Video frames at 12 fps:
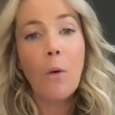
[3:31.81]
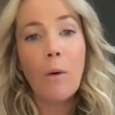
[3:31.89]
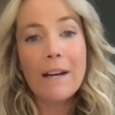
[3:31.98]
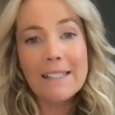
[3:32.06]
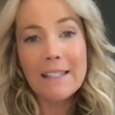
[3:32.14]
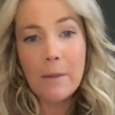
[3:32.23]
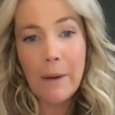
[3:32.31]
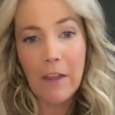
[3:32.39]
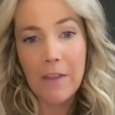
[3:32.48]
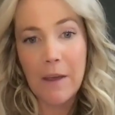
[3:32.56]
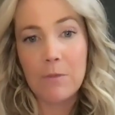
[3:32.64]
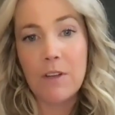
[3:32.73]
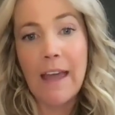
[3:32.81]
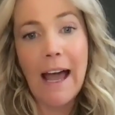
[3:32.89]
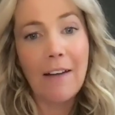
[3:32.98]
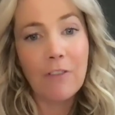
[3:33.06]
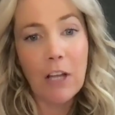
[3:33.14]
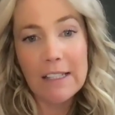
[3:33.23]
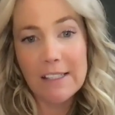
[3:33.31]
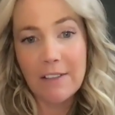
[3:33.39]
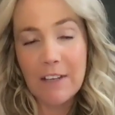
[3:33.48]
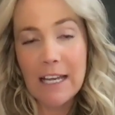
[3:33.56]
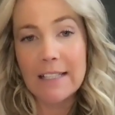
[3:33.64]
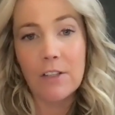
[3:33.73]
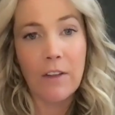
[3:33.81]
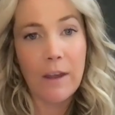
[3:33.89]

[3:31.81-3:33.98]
What is it about them? Do they have lots of kids?